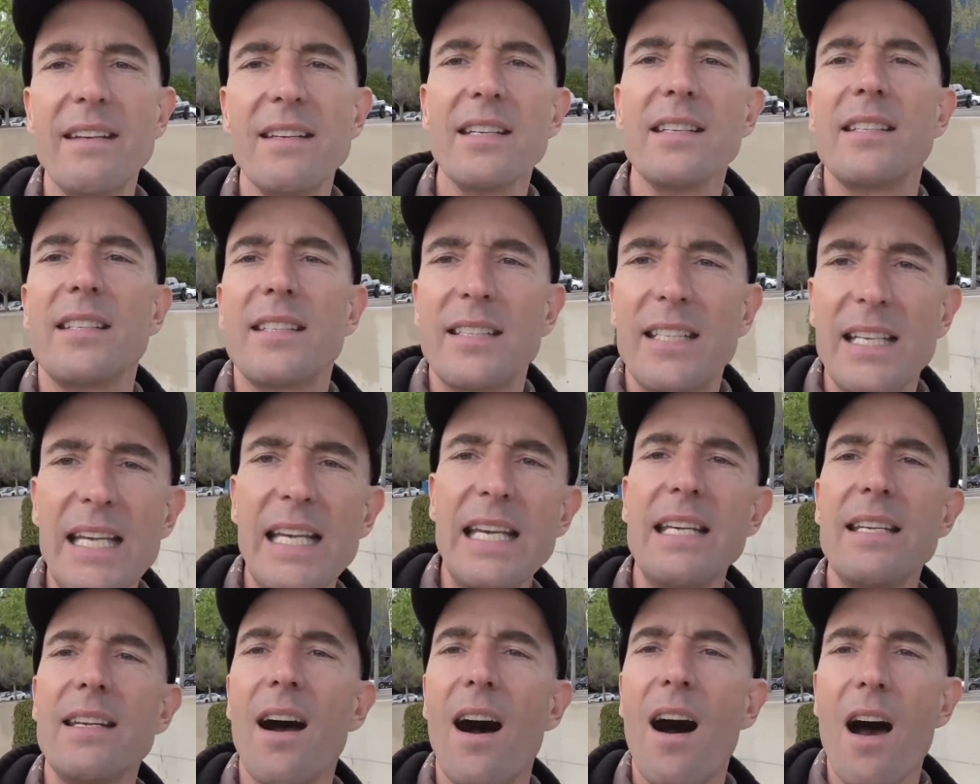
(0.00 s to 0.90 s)
to
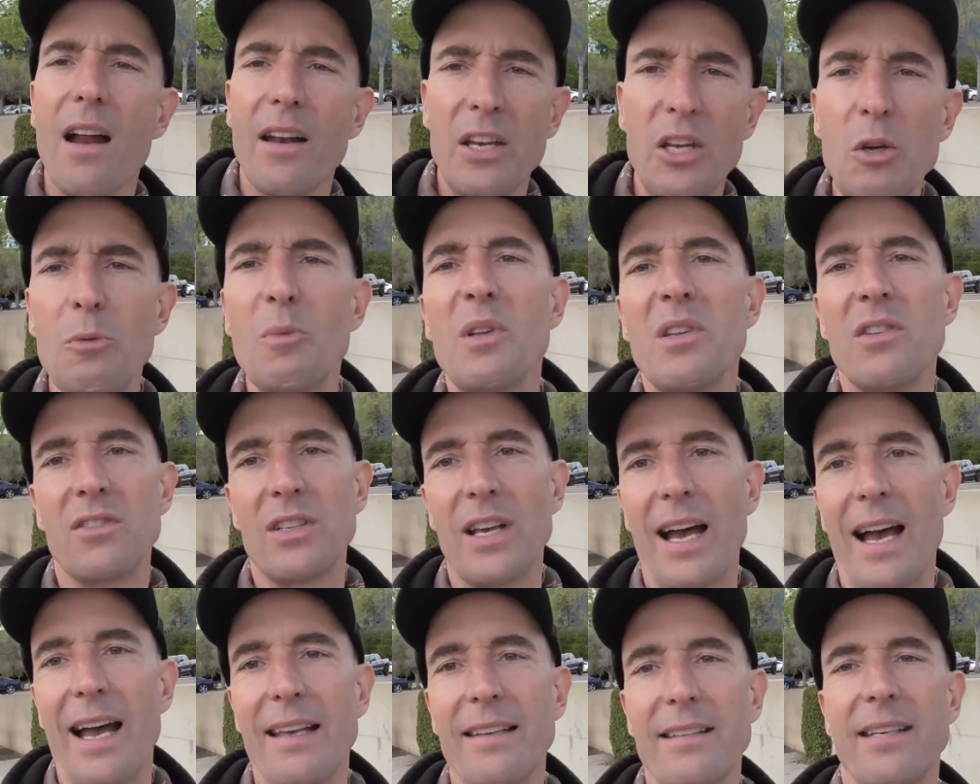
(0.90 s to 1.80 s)
see non-humans,
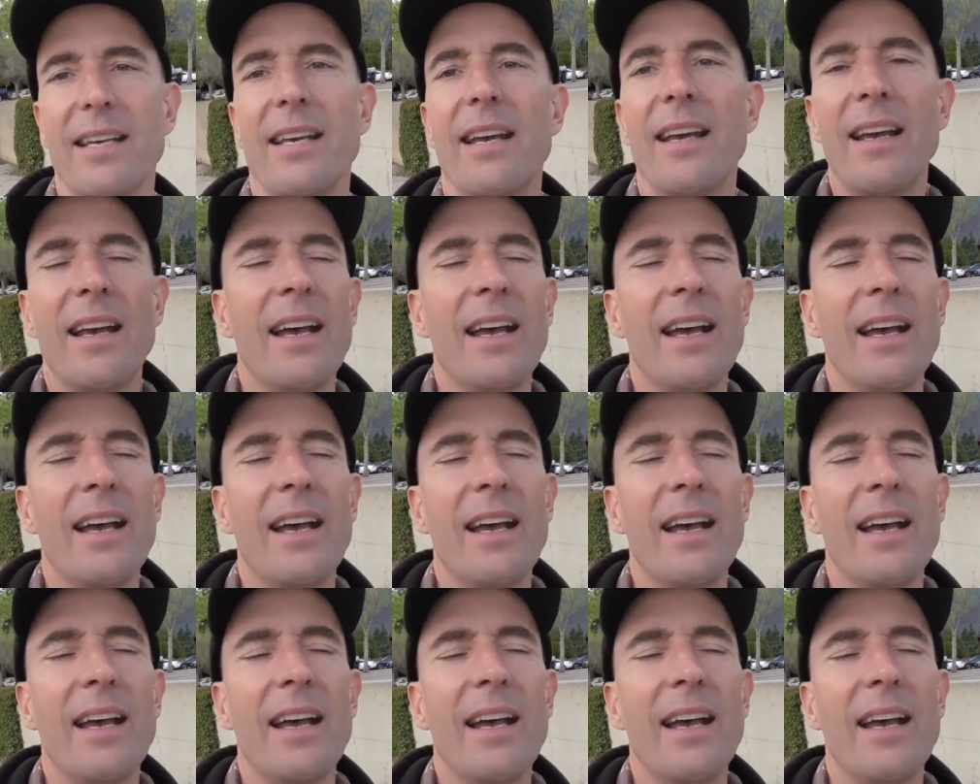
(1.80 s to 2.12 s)
guys.